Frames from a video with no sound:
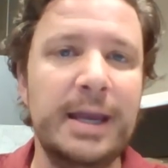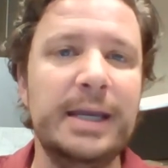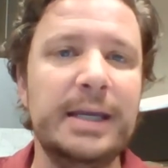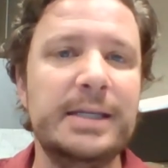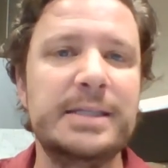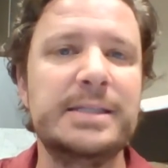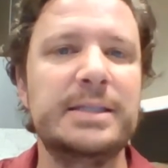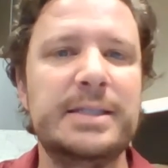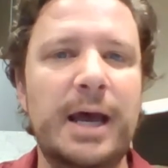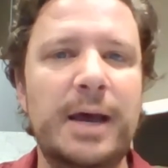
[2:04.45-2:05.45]
It is a
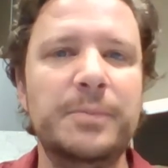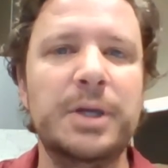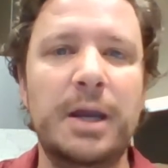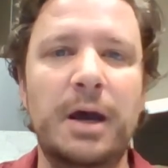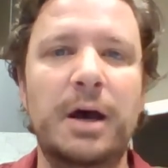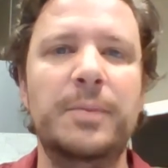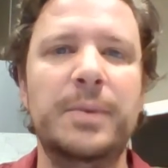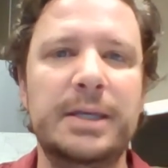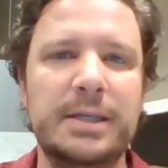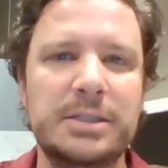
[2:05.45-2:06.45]
time to come
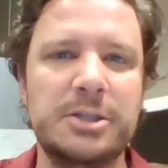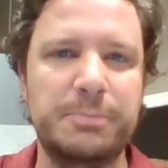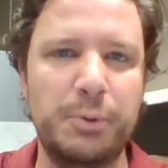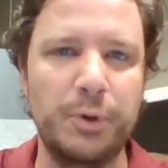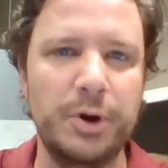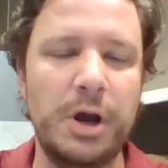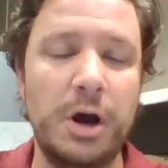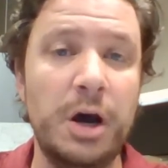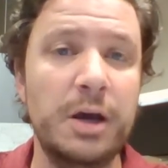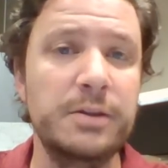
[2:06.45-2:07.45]
and get support
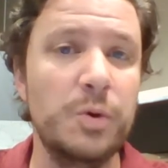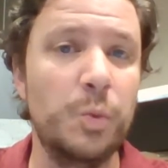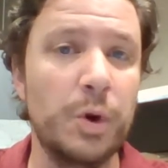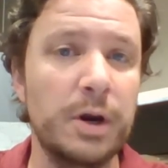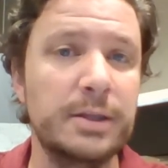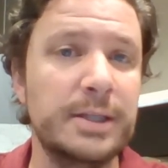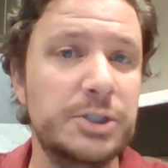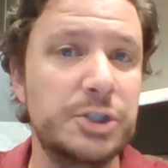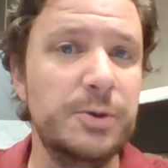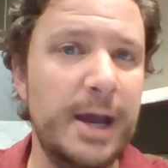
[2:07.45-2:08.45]
on the work
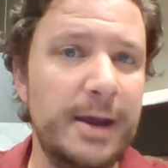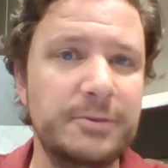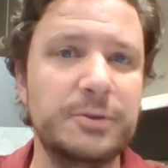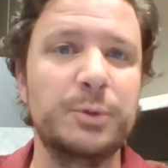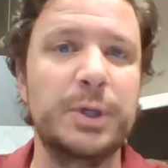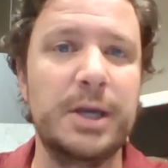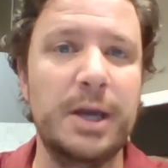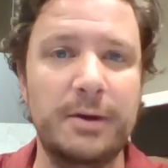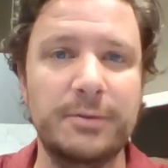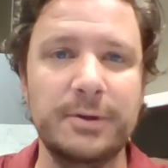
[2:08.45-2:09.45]
that you have to
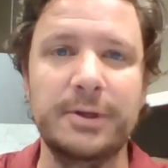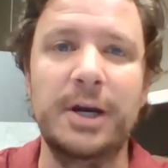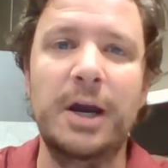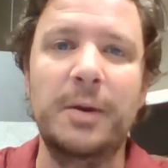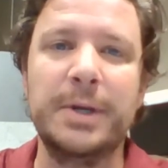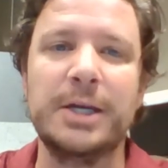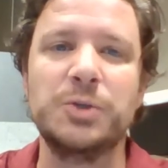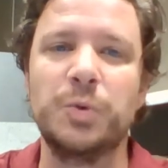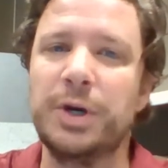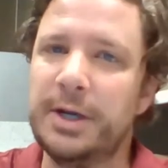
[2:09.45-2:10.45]
recover
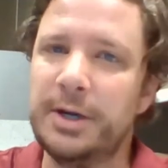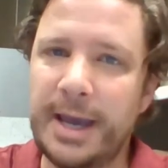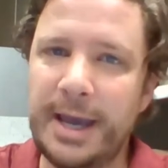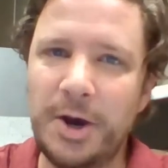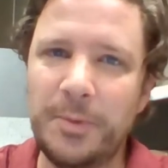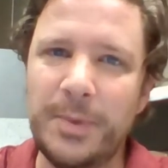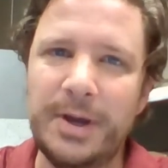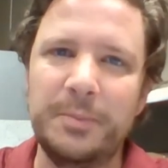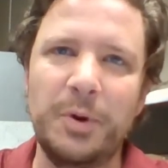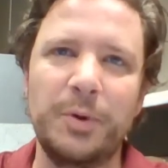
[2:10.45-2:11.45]
because we're here to help,
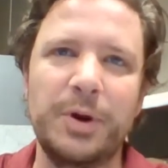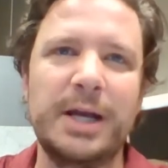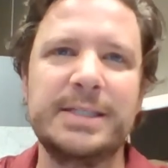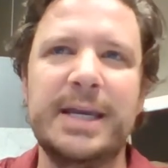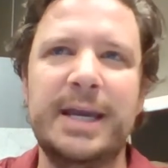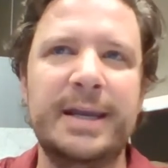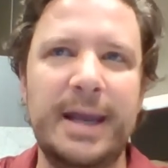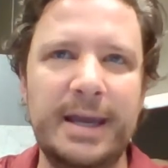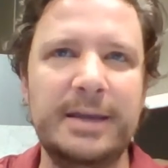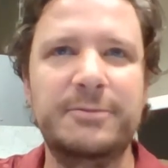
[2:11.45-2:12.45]
but we're not saying,
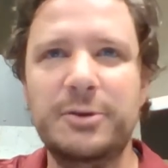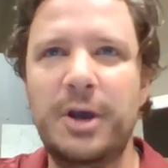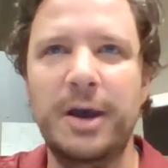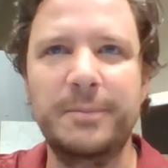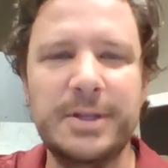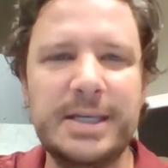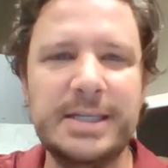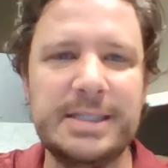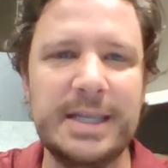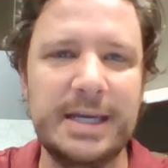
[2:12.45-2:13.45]
hey, if you come to
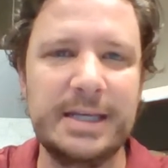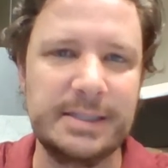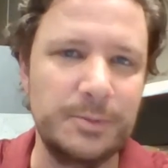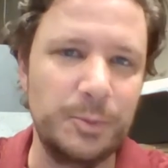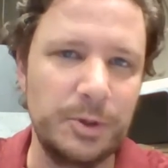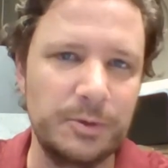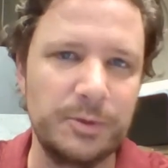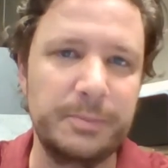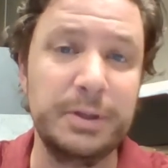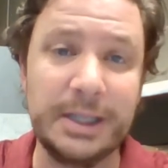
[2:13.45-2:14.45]
these things, it will
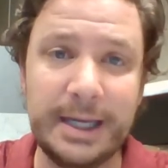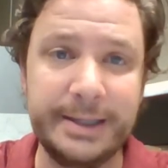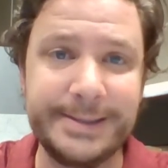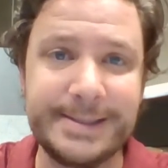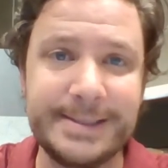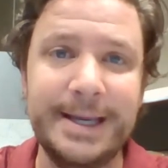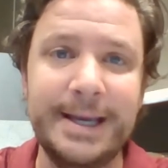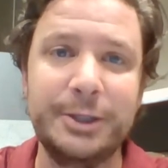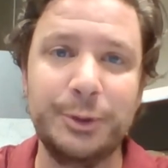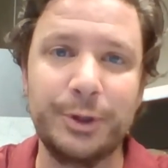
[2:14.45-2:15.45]
replace
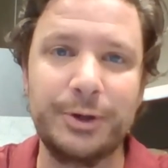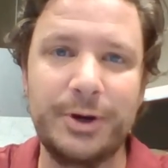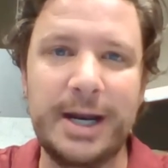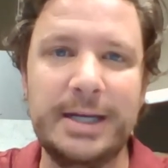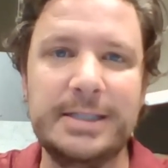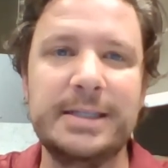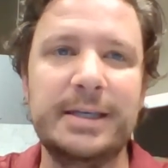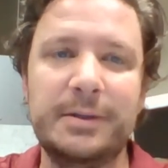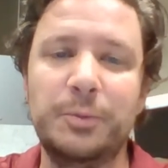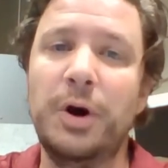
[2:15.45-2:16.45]
your grades.
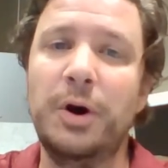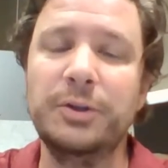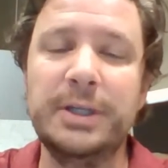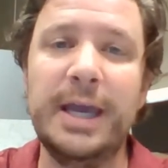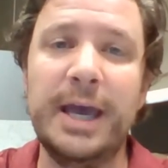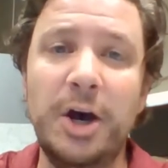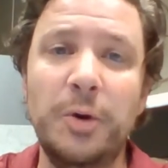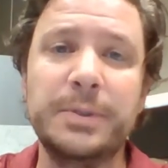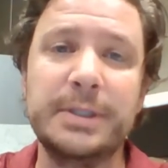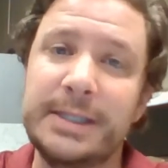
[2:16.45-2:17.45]
It will only
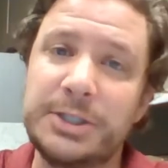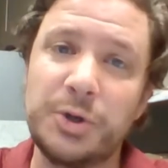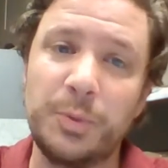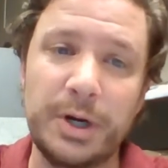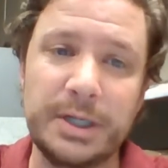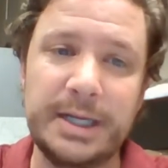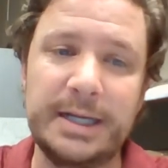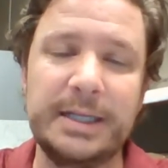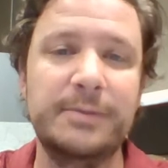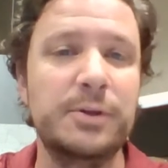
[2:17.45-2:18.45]
help to get your work
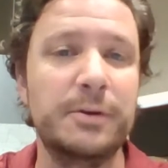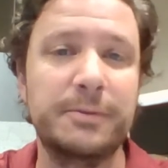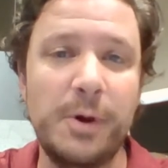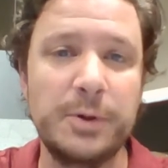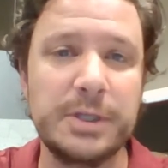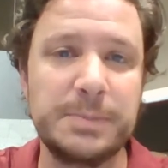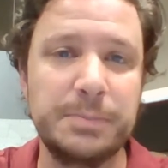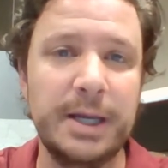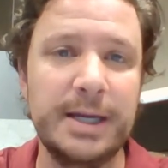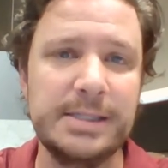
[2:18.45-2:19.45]
done, give you a focused
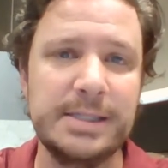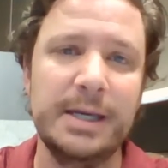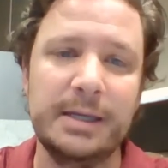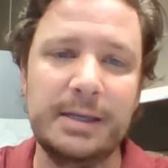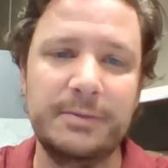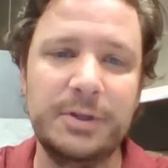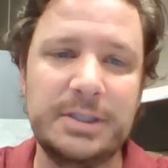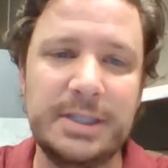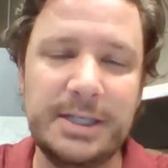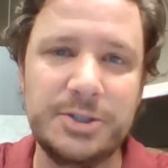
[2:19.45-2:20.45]
place, give you
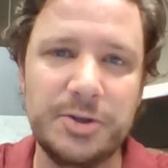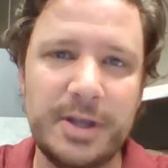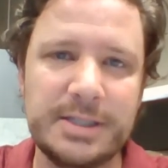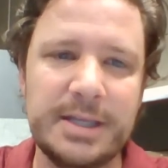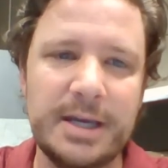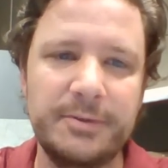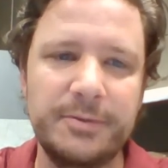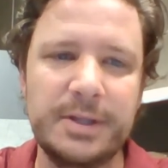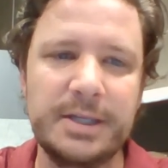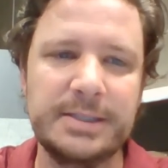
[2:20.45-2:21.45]
a teacher that's there
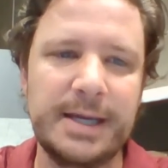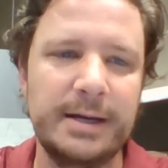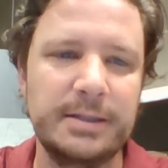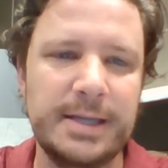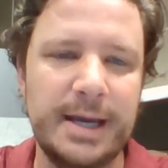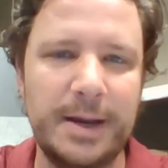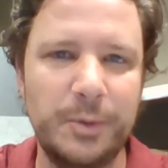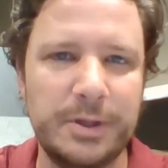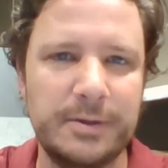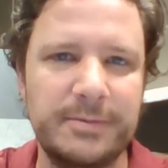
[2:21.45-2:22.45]
for the entire time
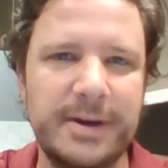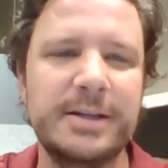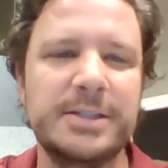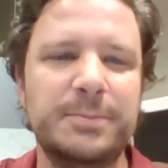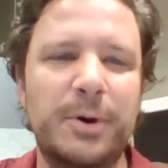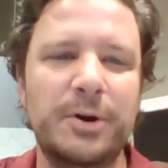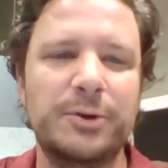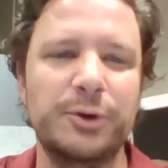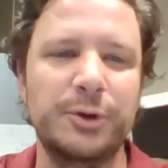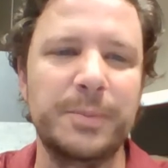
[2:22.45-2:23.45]
with a very small
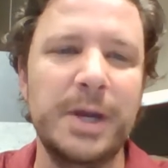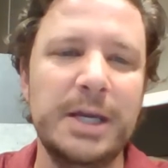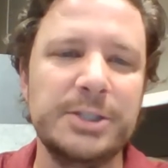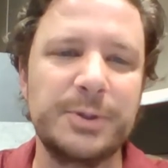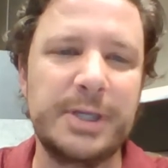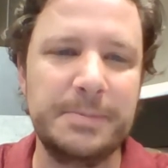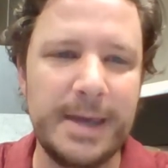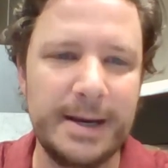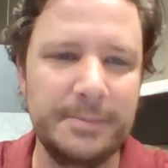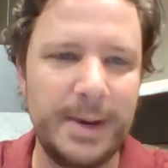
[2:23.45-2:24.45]
group. So keep
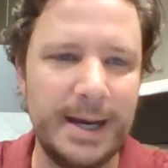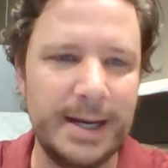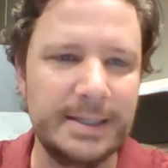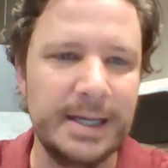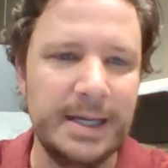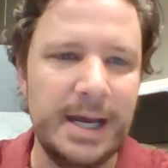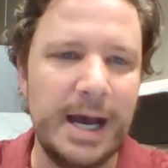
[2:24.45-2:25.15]
that in mind.